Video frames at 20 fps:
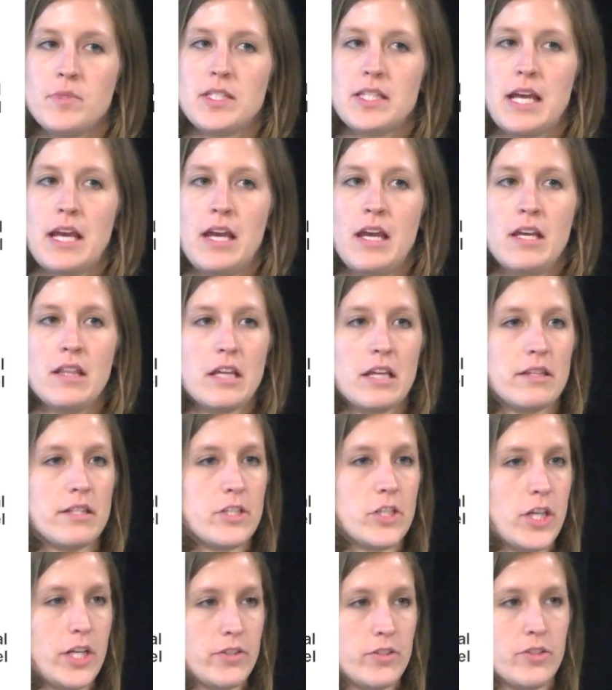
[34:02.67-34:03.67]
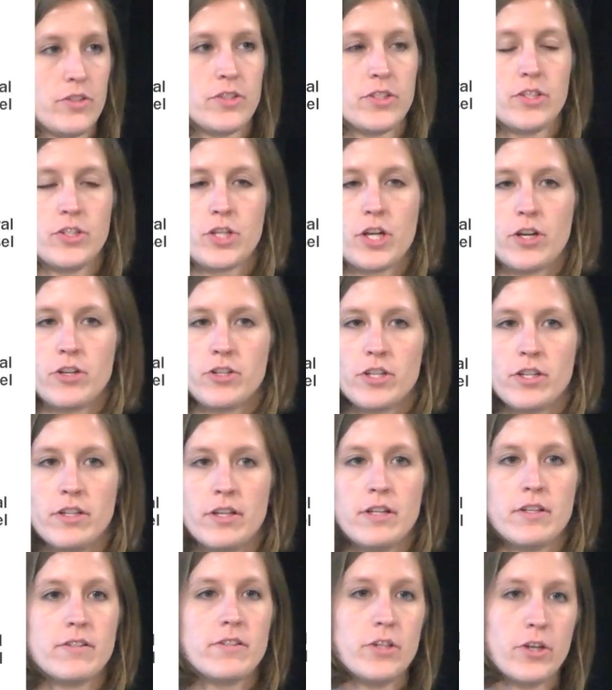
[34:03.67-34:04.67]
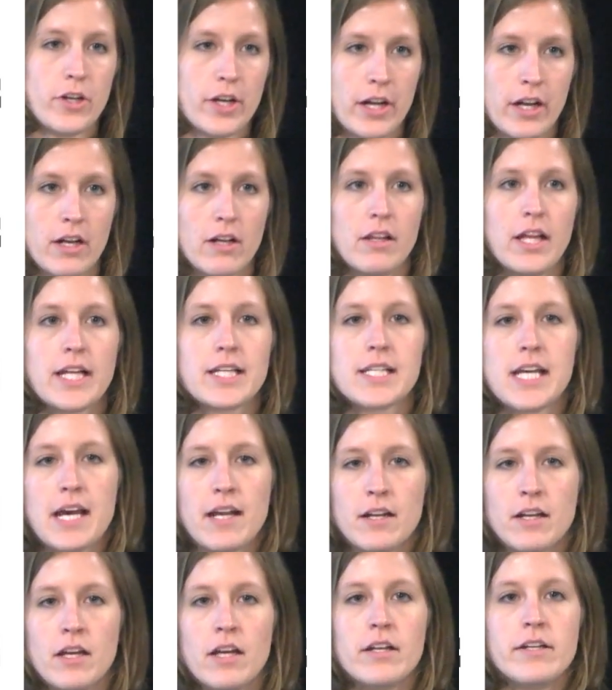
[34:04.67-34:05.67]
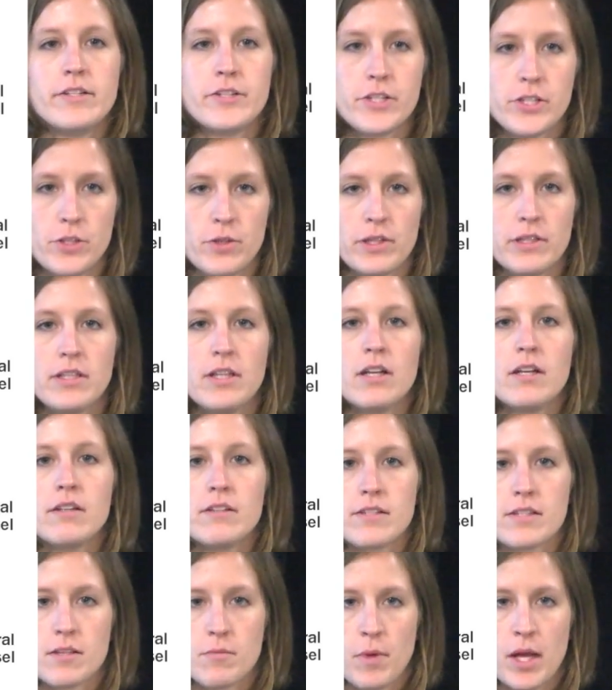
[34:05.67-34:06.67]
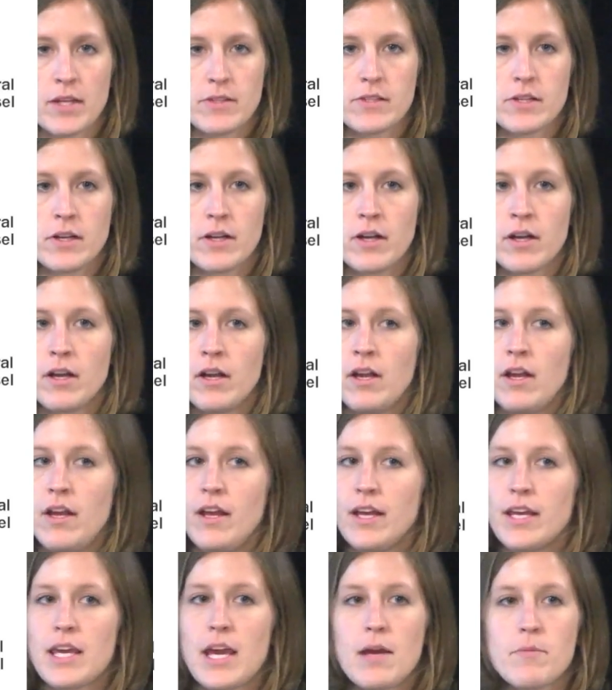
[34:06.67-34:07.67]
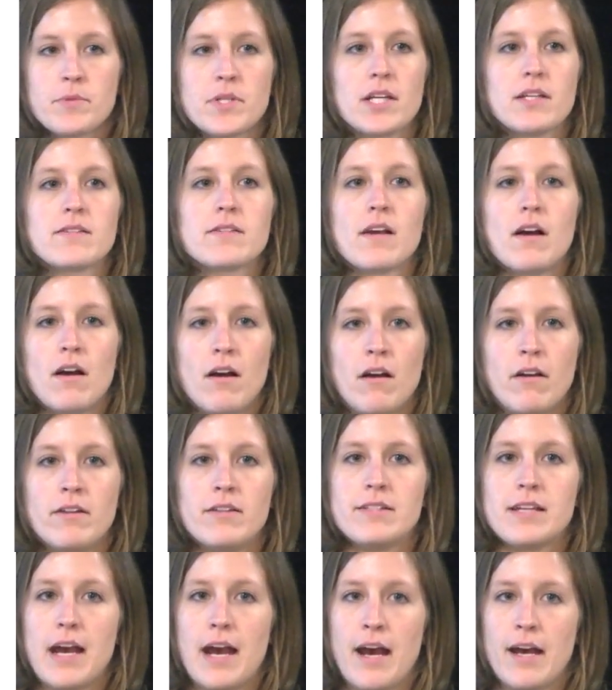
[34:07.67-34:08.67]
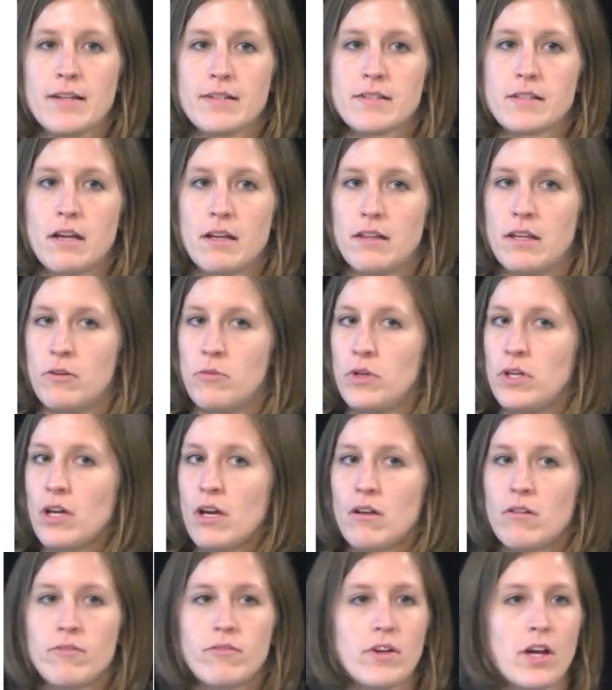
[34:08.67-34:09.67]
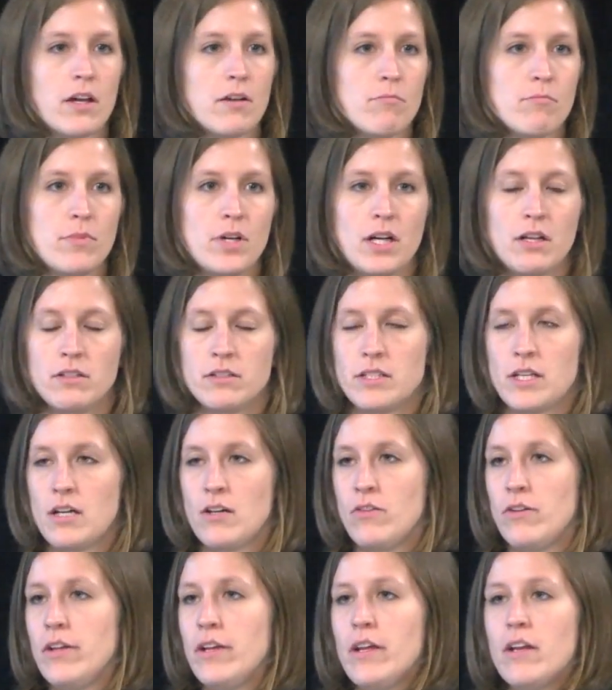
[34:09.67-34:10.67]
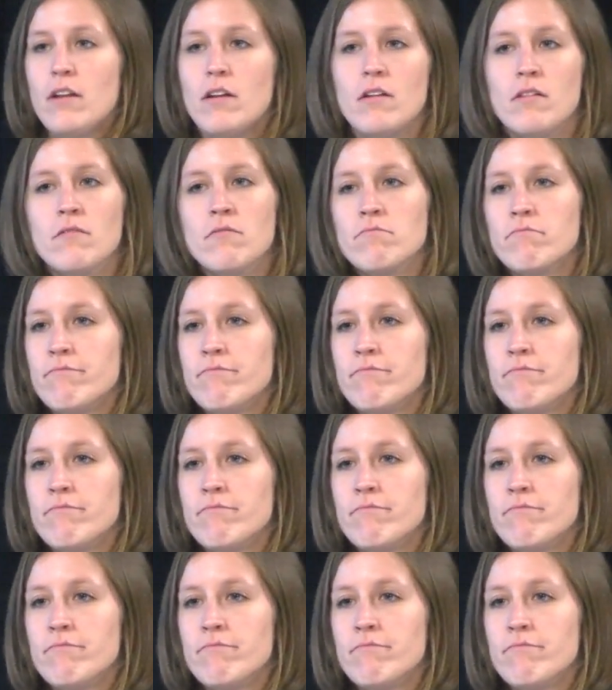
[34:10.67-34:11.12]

saying that the chancellor is in charge of this, you're going to collect data and it's due at the end of the semester, kept us on task. I think we could have gotten bogged down in,